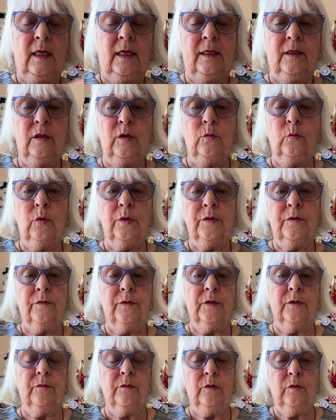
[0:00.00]
I know one
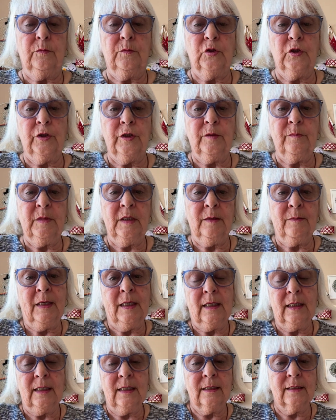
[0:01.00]
of the group joined me at
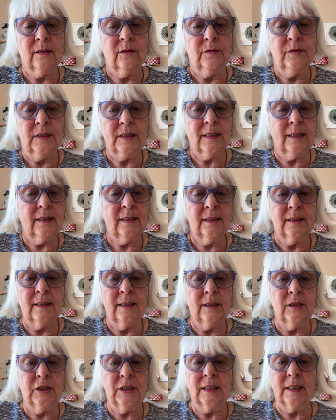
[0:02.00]
my class on the
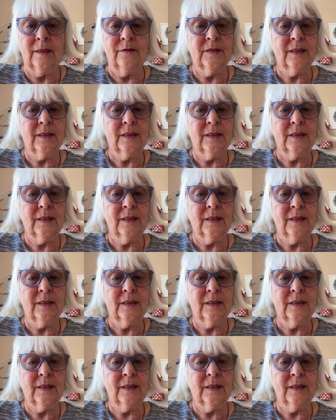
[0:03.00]
Saturday and she said,